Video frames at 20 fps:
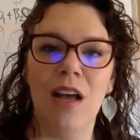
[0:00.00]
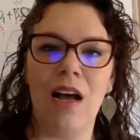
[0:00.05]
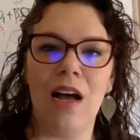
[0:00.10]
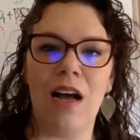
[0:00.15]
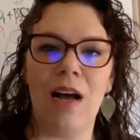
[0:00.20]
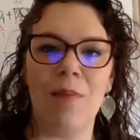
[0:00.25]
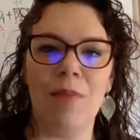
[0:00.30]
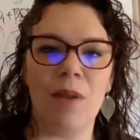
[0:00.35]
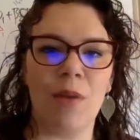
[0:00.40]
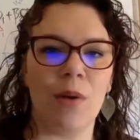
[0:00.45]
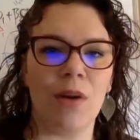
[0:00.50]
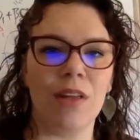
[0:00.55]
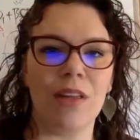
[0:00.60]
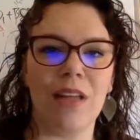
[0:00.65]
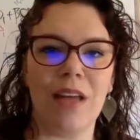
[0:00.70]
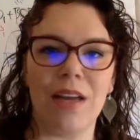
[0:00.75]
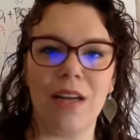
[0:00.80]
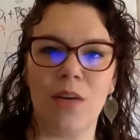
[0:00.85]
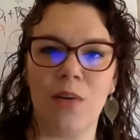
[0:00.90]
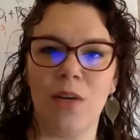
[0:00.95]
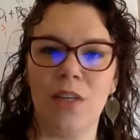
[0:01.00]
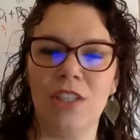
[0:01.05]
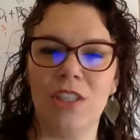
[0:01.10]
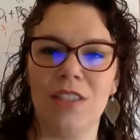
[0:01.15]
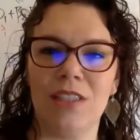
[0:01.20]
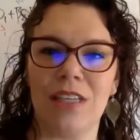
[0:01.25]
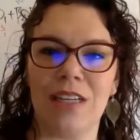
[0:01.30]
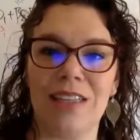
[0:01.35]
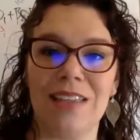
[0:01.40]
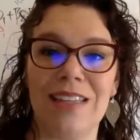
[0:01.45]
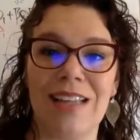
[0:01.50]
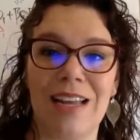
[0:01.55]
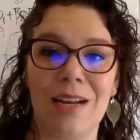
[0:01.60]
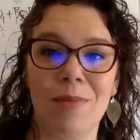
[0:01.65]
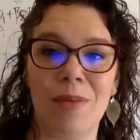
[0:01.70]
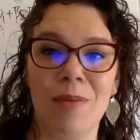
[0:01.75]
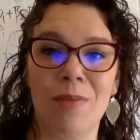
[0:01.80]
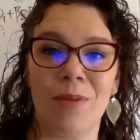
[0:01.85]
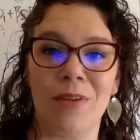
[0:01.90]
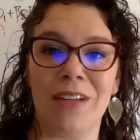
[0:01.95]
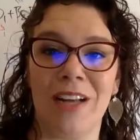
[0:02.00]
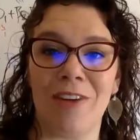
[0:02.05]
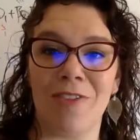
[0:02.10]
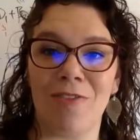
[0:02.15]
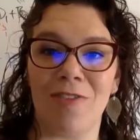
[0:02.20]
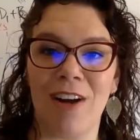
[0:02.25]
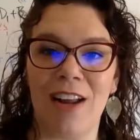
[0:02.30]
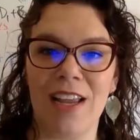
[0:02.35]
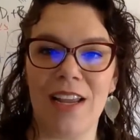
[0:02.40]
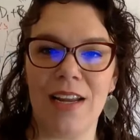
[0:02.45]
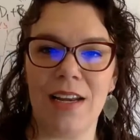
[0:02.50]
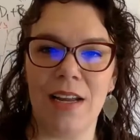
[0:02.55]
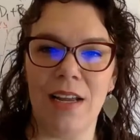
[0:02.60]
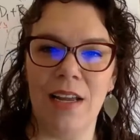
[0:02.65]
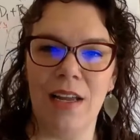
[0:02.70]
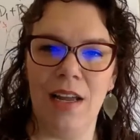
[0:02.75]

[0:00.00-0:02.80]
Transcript: Um, there were a lot of questions that a lot of people got right.